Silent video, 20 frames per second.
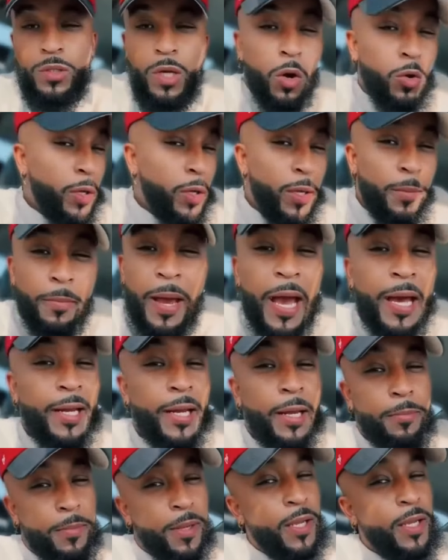get mad at
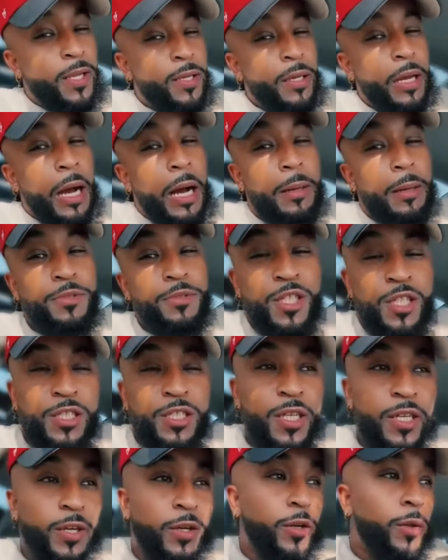me. I'm just
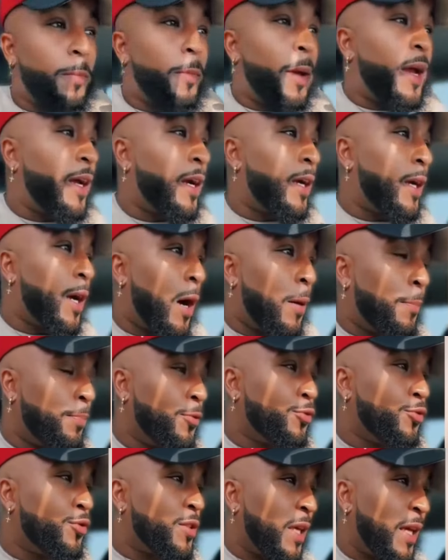here to make a
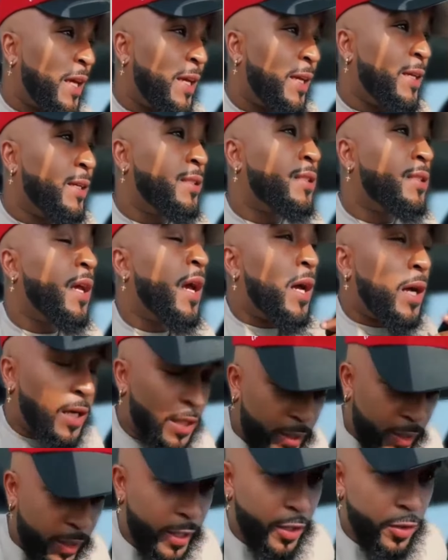couple things
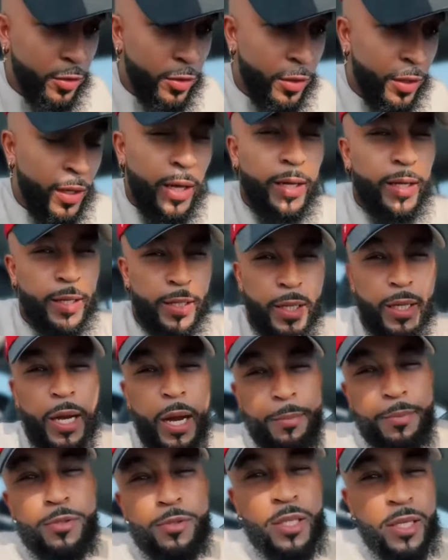clear and get a
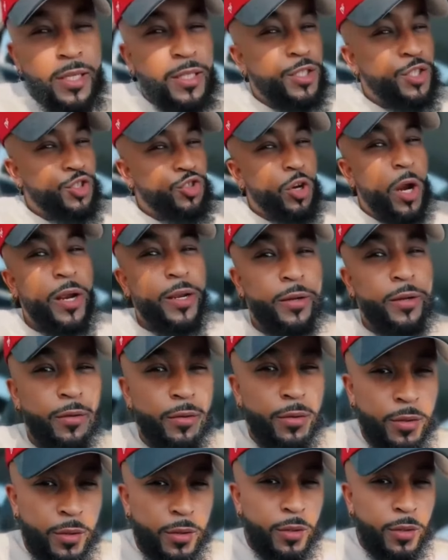couple things straight.
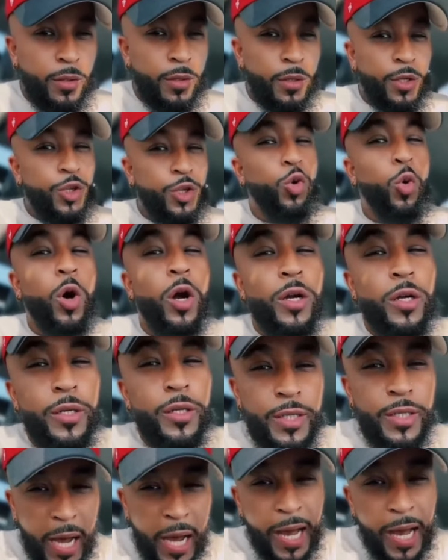You are
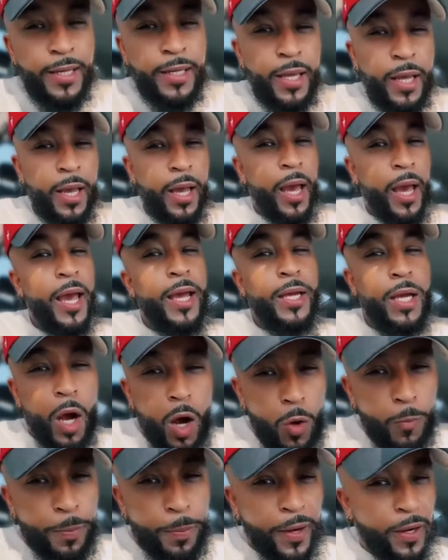not a
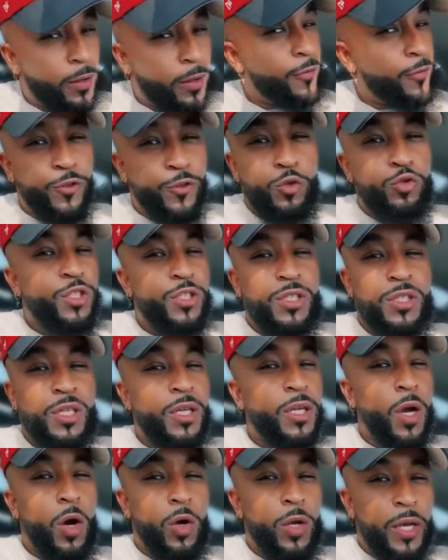co-parent if you just see
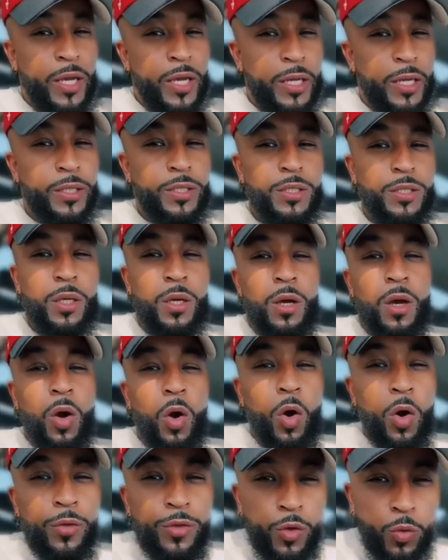your kids
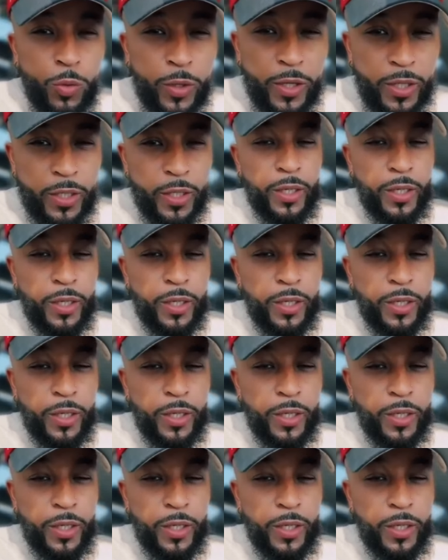on the weekend.